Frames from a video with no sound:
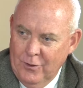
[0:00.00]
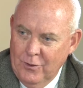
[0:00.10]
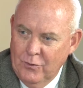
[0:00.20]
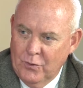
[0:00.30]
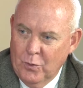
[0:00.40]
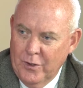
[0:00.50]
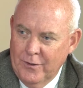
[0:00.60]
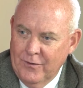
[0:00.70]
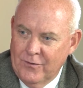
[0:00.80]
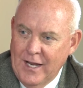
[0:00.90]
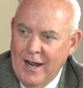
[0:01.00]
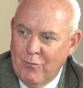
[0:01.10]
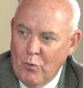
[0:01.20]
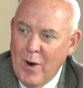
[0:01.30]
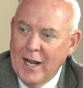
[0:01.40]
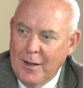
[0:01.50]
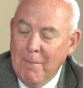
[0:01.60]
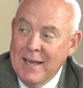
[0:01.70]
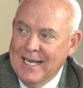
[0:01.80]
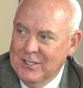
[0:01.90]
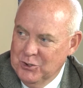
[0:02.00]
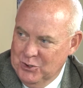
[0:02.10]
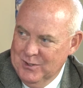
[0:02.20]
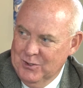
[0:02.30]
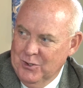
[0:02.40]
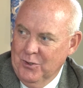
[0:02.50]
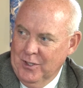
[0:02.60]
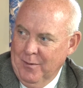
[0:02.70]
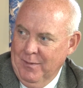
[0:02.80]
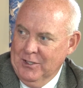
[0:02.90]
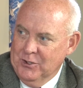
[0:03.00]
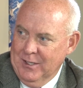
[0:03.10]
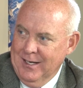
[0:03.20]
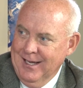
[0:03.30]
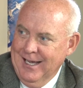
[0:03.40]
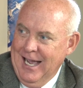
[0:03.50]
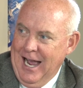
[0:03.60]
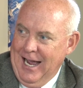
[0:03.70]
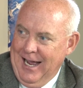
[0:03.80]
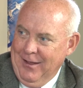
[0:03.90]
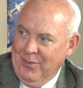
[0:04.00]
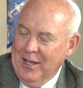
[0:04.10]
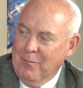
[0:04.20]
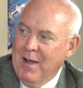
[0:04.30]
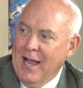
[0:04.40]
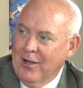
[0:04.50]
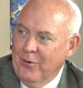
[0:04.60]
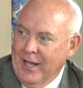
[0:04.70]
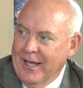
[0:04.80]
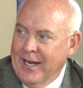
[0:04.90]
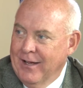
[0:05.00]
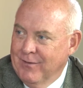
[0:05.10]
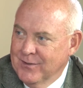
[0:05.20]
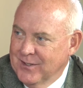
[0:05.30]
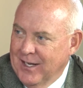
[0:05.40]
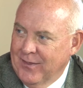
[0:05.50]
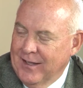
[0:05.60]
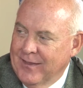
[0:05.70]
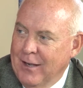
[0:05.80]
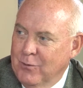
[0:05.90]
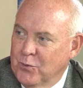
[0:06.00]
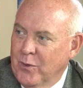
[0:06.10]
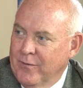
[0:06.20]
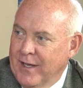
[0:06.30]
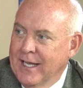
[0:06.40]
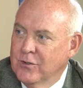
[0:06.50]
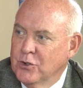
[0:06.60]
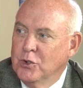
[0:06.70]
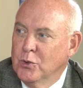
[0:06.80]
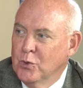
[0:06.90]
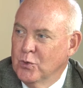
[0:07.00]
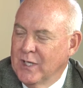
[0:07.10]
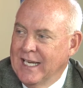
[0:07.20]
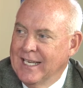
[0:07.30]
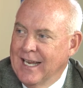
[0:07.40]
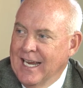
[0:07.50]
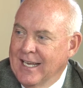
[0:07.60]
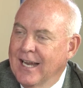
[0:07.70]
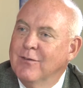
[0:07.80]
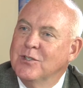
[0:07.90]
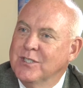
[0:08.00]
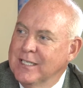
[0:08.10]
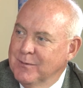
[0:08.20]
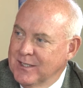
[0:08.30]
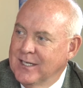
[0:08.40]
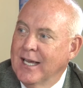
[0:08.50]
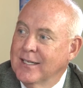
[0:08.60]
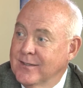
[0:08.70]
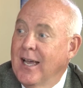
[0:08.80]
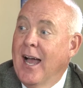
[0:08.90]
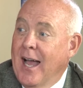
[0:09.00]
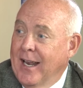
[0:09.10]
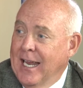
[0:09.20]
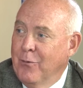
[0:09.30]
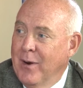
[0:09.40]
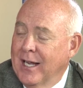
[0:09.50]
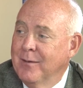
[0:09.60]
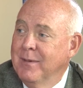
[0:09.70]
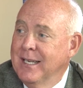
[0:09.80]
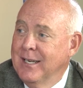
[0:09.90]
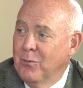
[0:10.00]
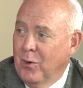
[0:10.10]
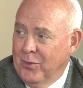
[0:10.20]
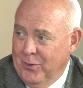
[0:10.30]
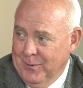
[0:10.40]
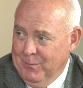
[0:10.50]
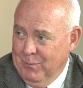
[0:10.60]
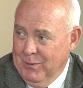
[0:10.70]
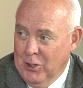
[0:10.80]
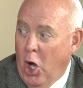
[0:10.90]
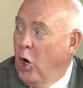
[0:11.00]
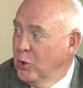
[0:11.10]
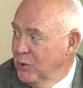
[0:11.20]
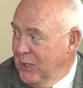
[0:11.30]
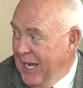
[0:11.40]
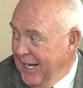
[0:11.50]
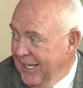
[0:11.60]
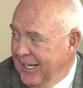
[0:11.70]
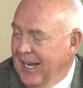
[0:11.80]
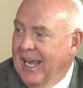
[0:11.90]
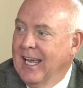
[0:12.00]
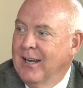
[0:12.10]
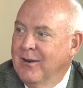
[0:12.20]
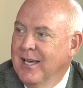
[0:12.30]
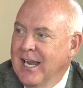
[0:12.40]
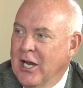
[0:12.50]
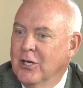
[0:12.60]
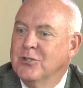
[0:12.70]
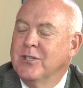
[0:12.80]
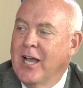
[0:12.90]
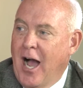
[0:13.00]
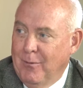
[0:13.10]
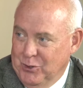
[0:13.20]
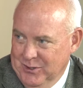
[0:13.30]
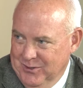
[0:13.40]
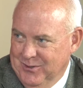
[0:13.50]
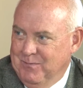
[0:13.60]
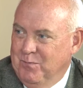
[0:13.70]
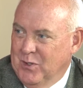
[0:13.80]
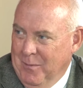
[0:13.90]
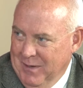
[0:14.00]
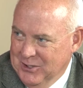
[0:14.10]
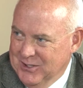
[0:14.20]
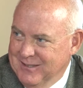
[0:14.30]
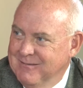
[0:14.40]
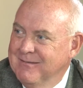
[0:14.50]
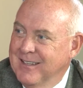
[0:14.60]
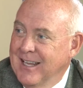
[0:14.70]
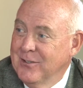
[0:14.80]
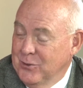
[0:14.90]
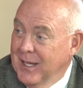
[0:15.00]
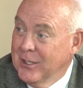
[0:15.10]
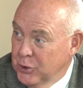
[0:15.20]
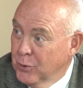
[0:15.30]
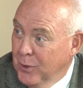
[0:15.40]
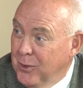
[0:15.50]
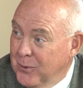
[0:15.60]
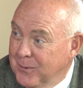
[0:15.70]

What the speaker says: you used the word that staff recommends to the commission. I think back on Ed Evans, and I think that was one of Ed's jewels. He never seemed to take a side. He recommended what the law stated, and here's the options, commission, and that's your role.